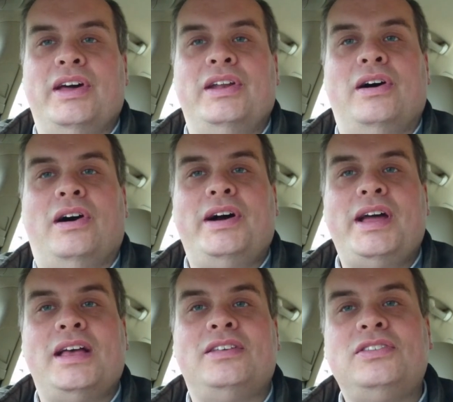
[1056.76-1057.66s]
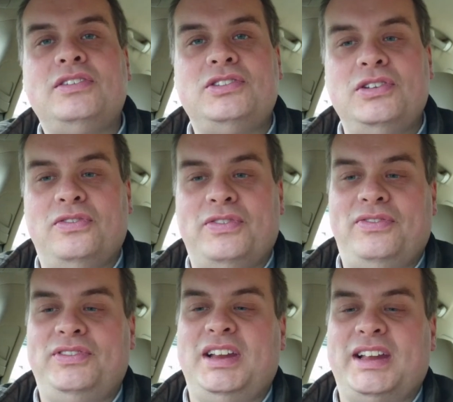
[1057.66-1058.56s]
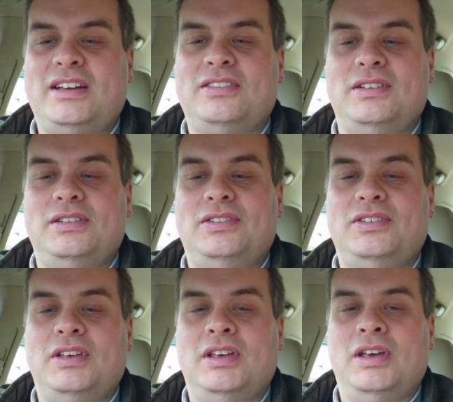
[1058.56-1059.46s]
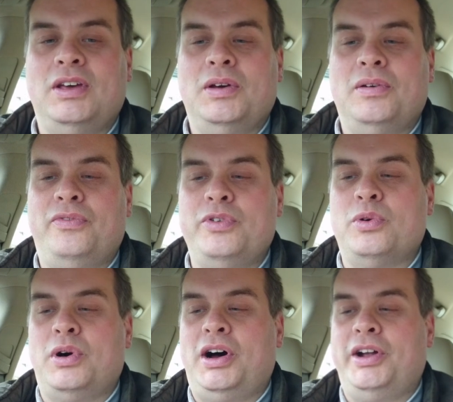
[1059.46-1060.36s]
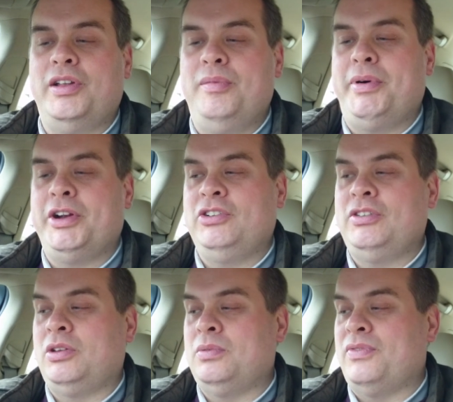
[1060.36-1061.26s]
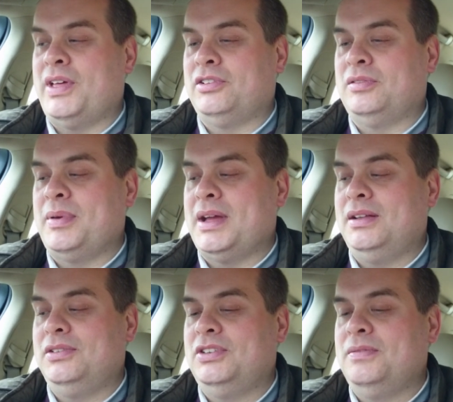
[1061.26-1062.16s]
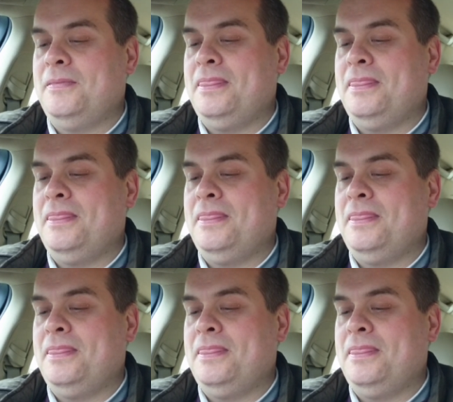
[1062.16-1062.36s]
an IS250 Lexus for your hard earned budget up to £1,000?